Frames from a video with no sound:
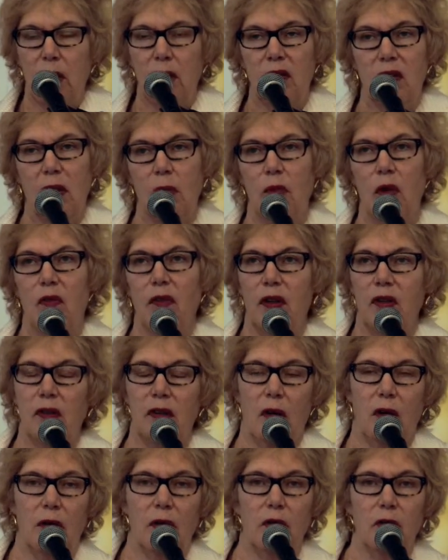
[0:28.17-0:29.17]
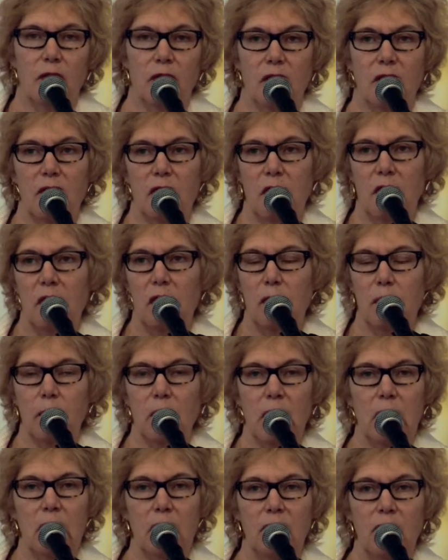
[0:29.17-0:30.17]
some of us are interested in the
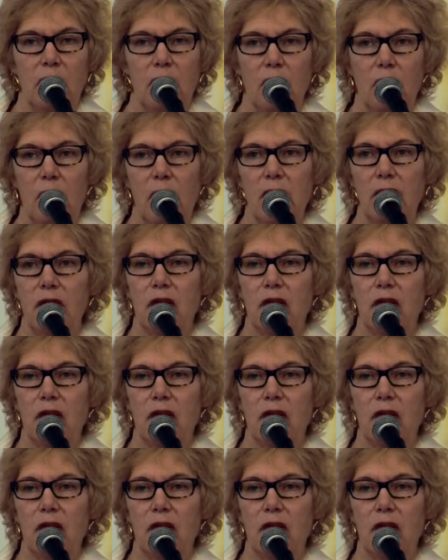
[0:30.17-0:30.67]
military,